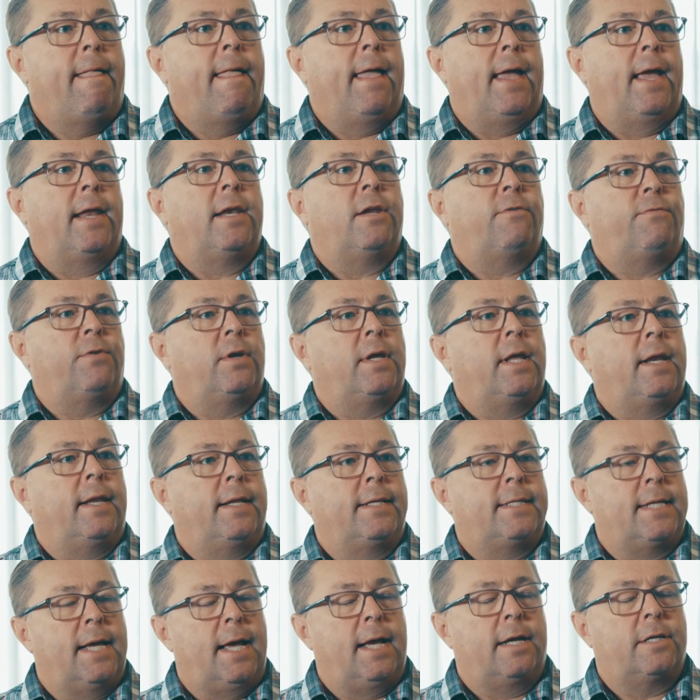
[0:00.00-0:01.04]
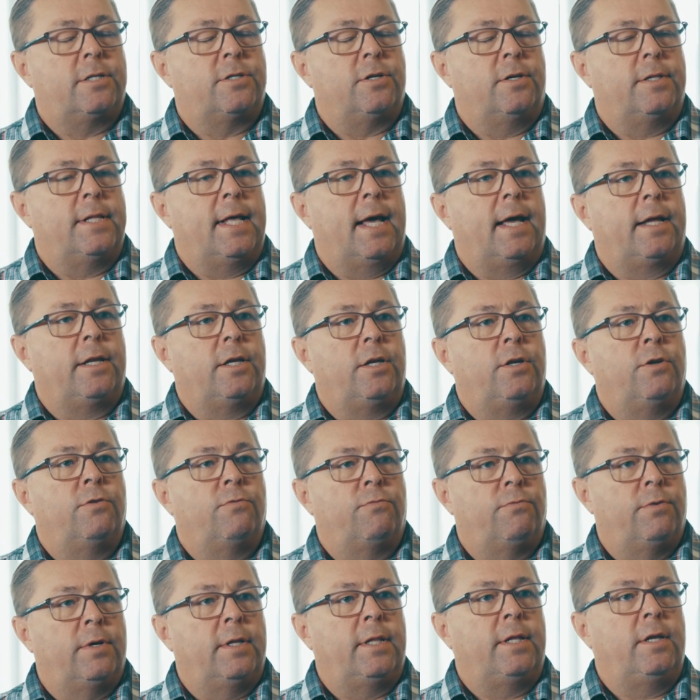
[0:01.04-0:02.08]
And if you're getting taxed on that, you
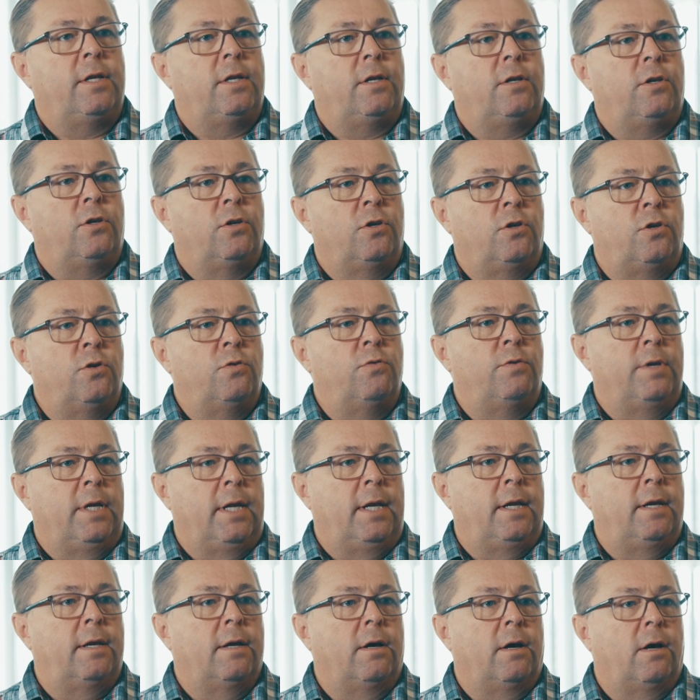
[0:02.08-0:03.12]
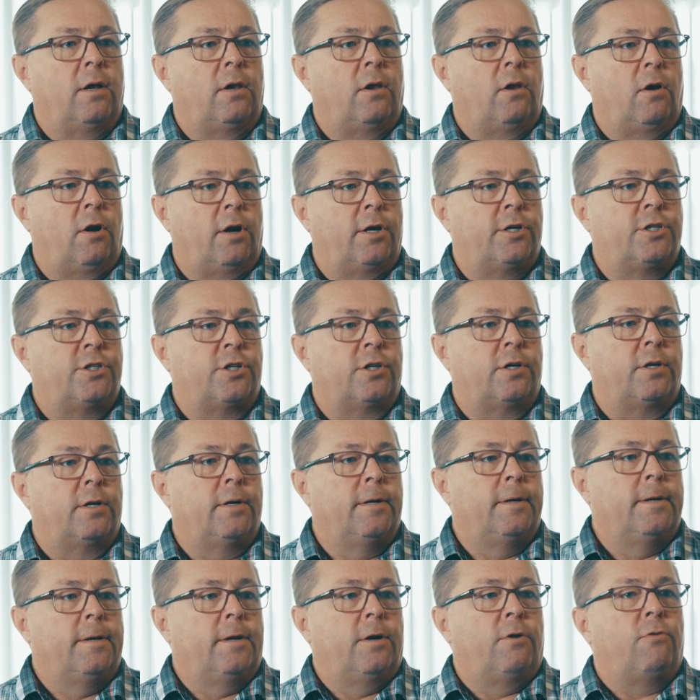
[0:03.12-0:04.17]
really do need a larger
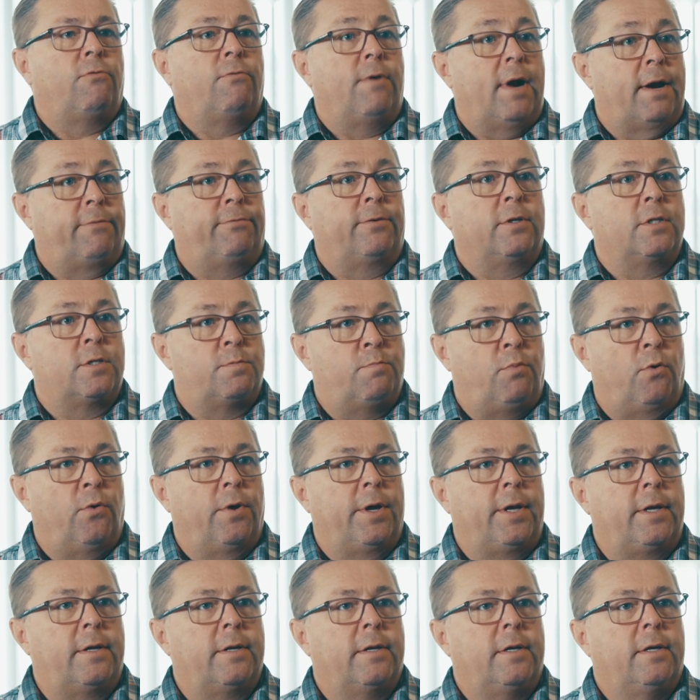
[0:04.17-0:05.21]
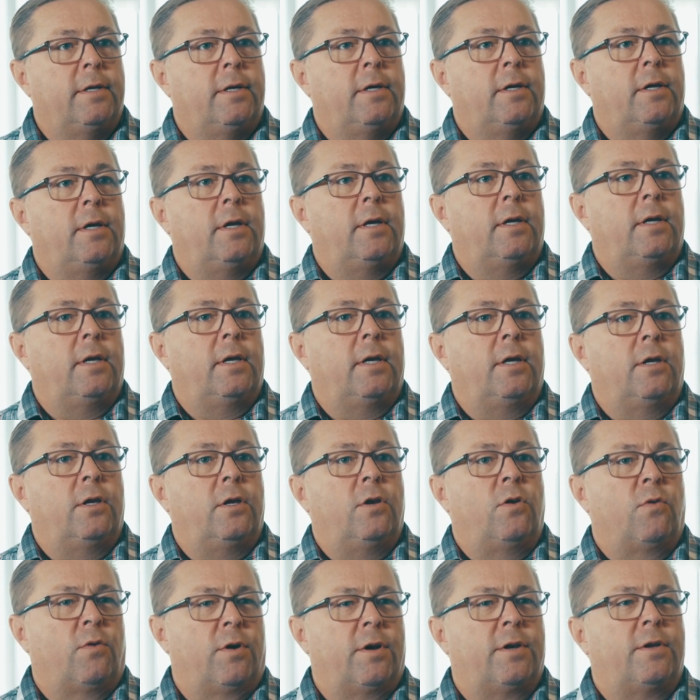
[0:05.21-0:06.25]
reference point
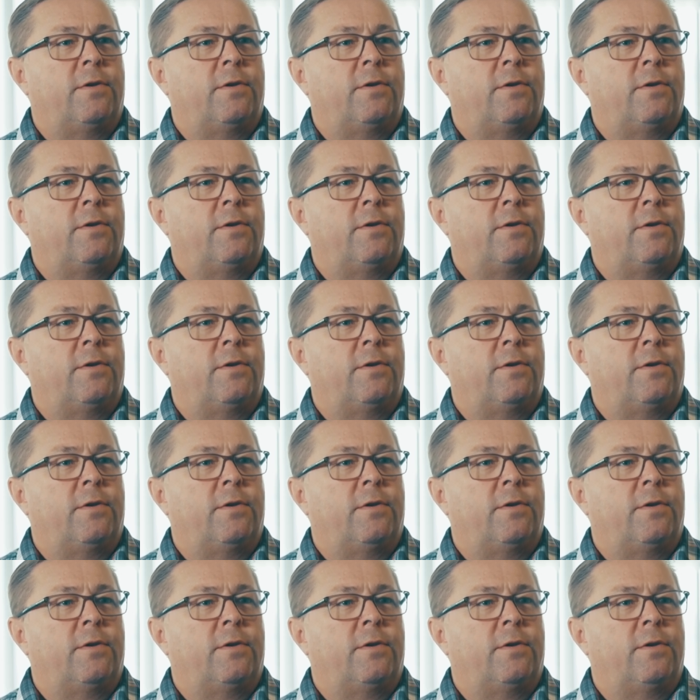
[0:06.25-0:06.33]
in order